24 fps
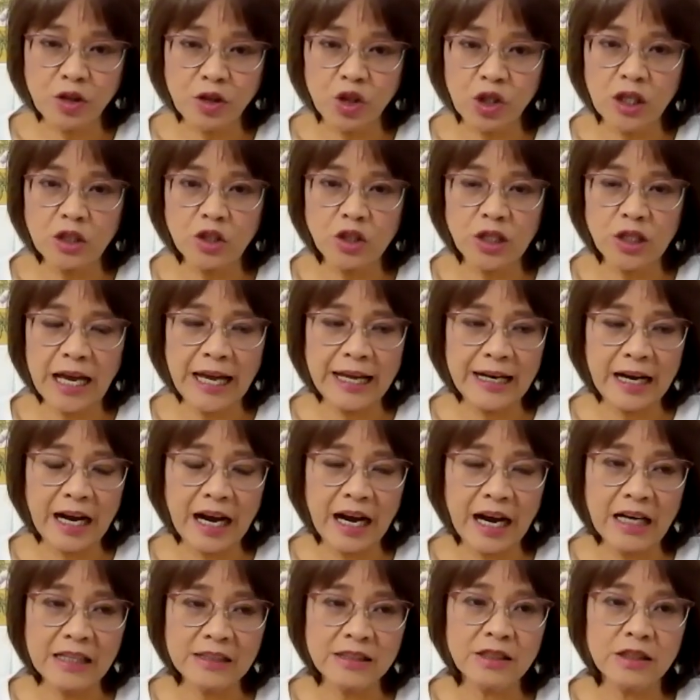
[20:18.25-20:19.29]
judge and
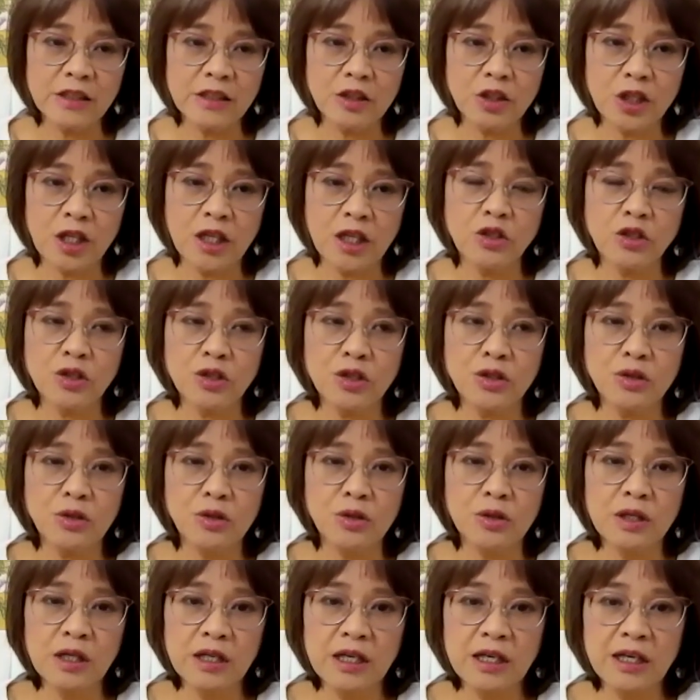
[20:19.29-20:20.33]
ask the judge
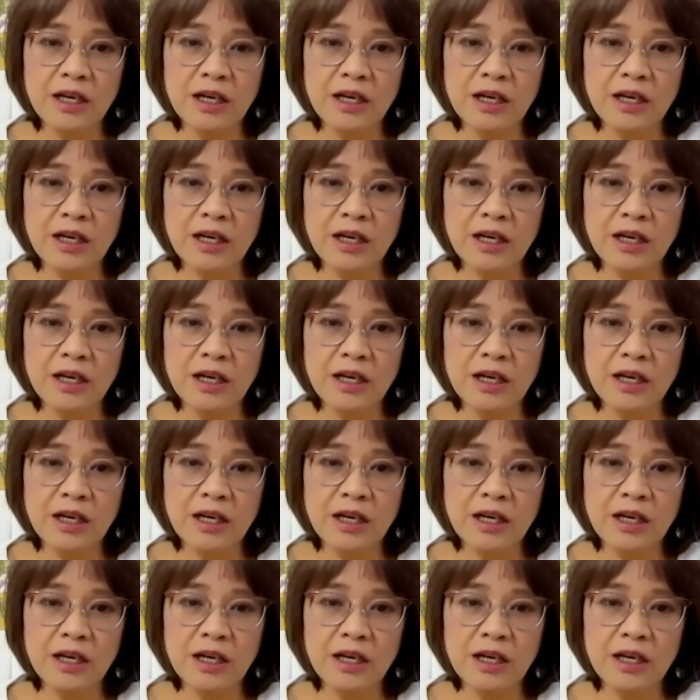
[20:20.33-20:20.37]
to